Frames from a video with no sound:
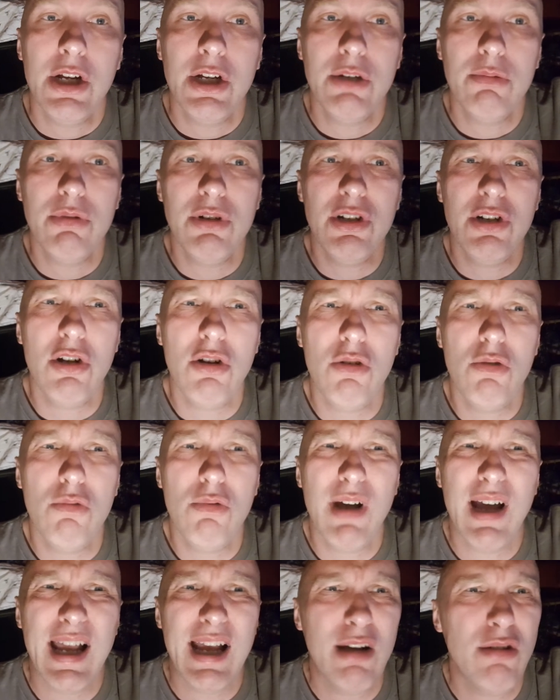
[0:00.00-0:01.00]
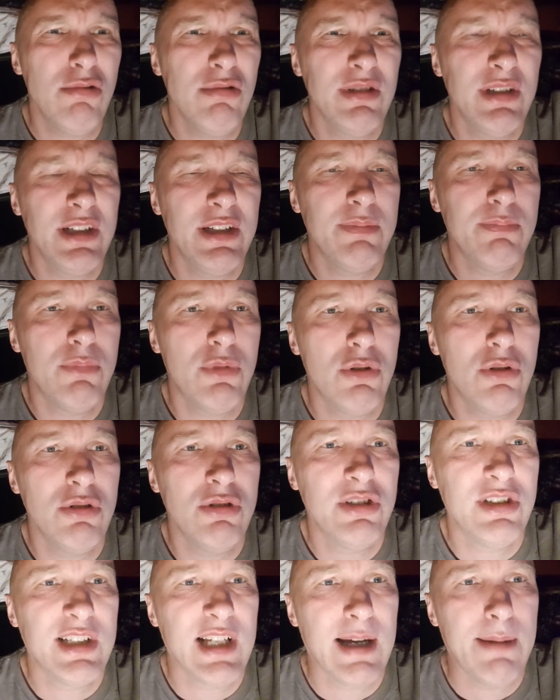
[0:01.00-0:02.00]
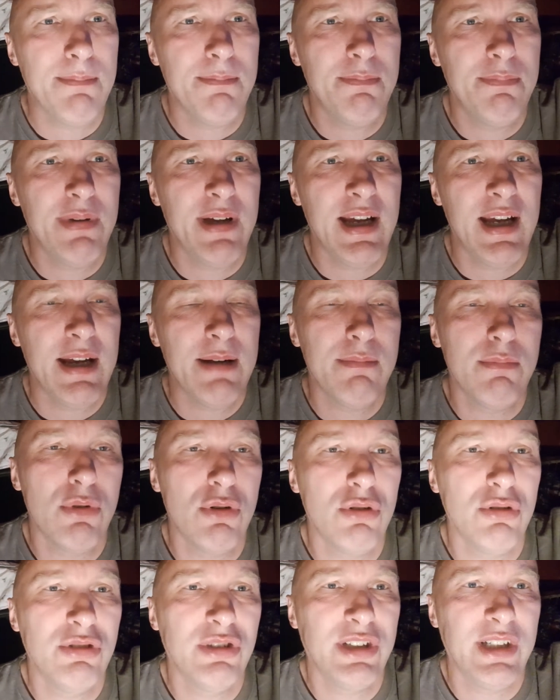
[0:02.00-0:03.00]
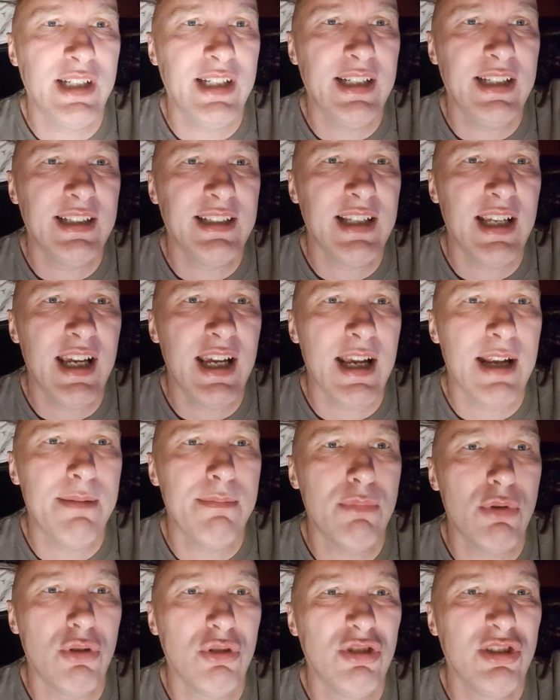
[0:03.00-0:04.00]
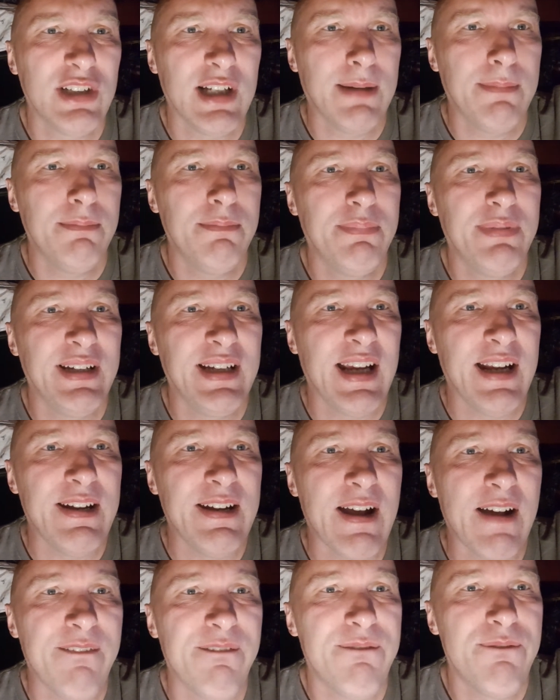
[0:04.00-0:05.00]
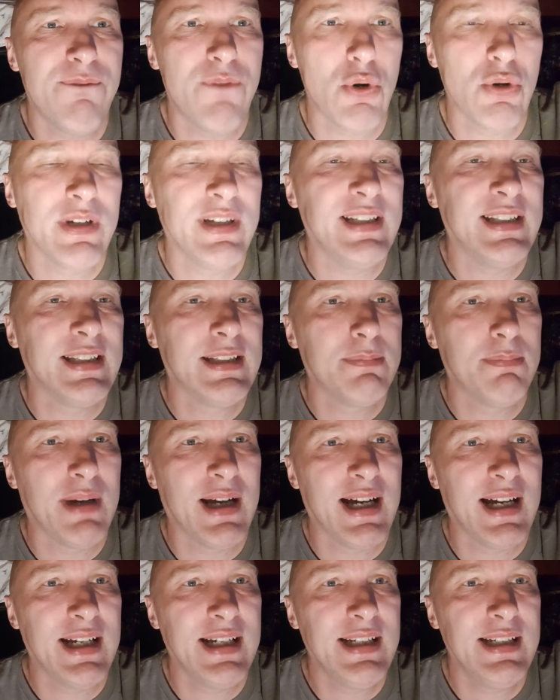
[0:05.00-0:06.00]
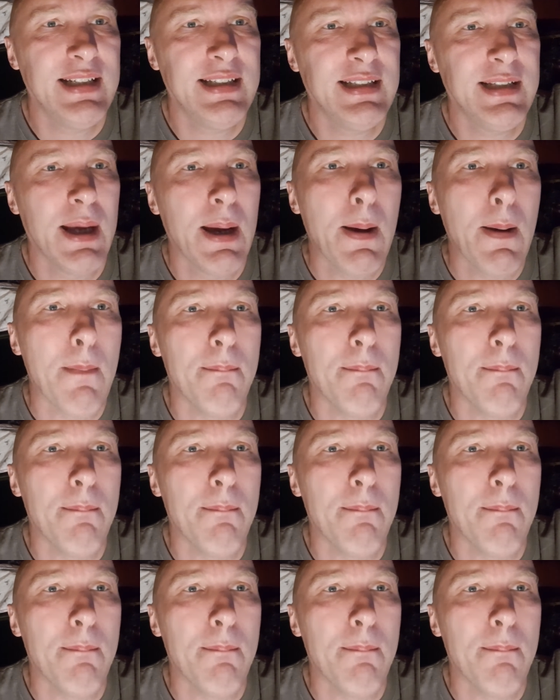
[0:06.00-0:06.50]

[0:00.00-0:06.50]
Do you want to know what else is more champy and more cheesy and more champy and fucking spies?